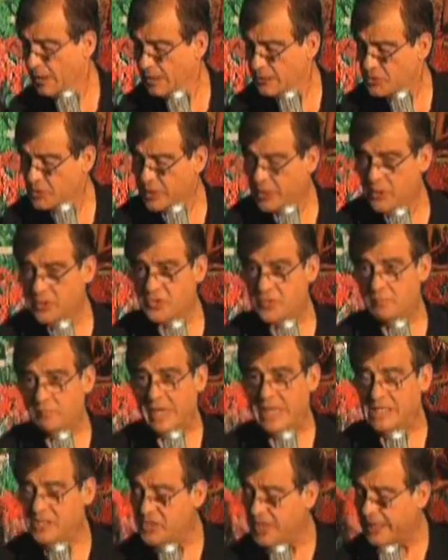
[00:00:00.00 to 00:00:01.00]
So here are some
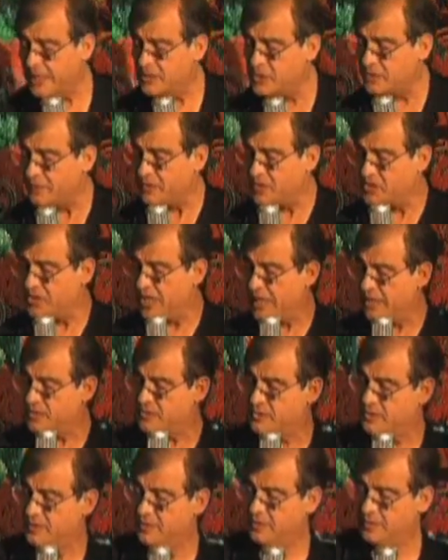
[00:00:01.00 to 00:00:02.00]
main tenets of the
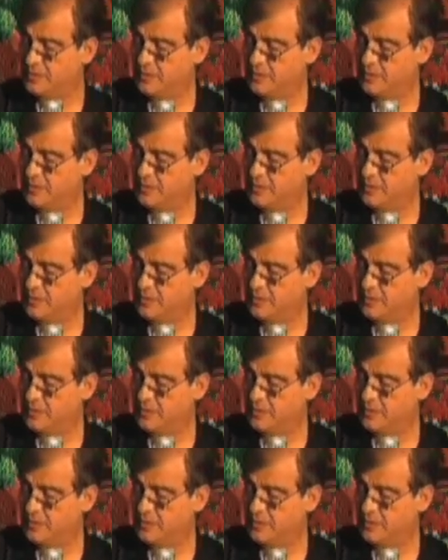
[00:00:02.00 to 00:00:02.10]
text.